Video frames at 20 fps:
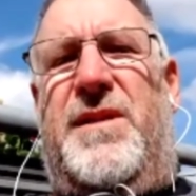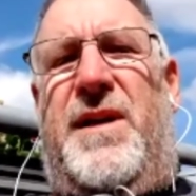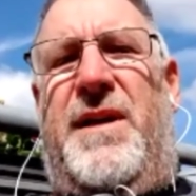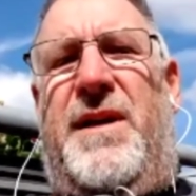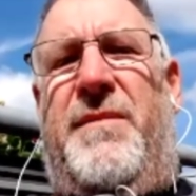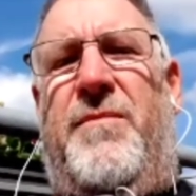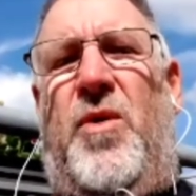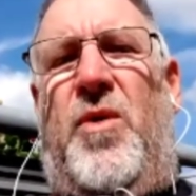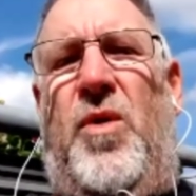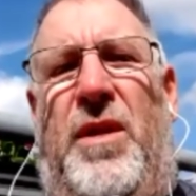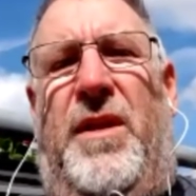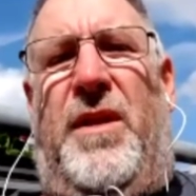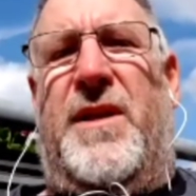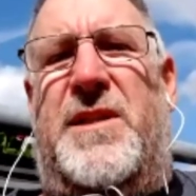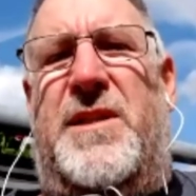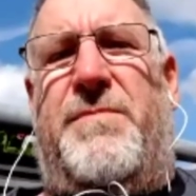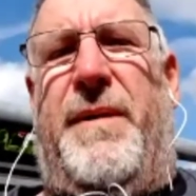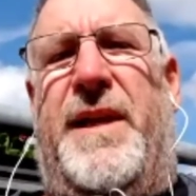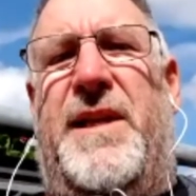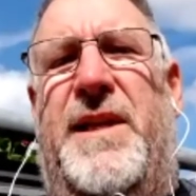um, all that's
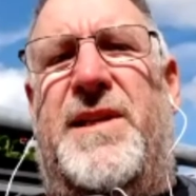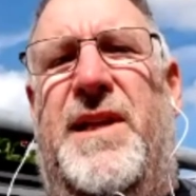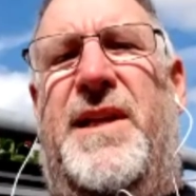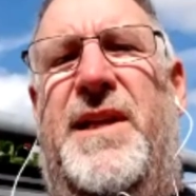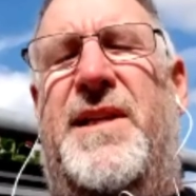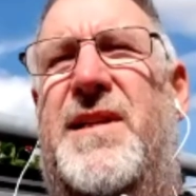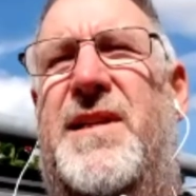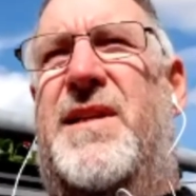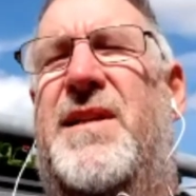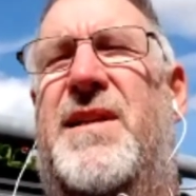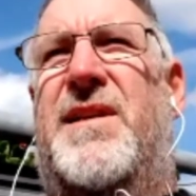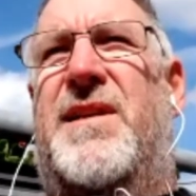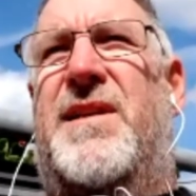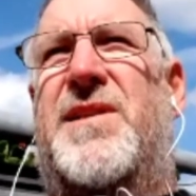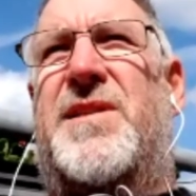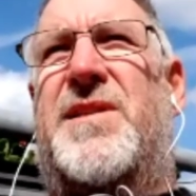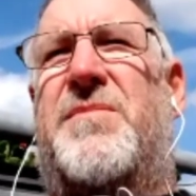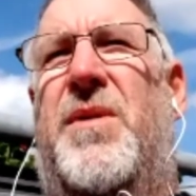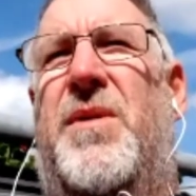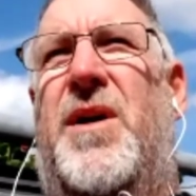been deleted
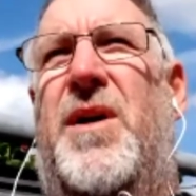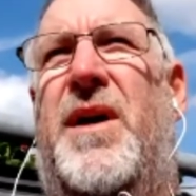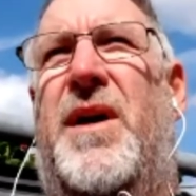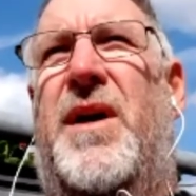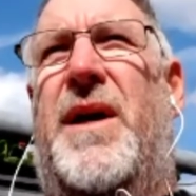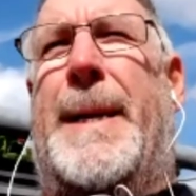is my